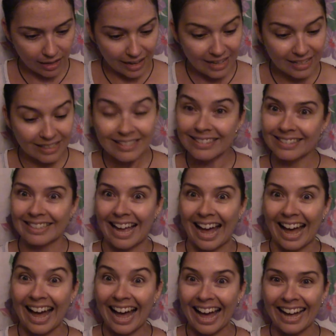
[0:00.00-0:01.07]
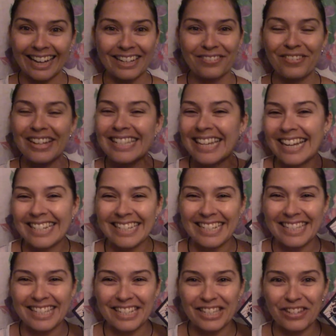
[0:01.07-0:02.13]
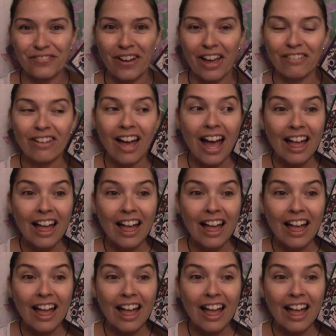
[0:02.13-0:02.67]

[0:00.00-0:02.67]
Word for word: Eight, haha, it was 1865.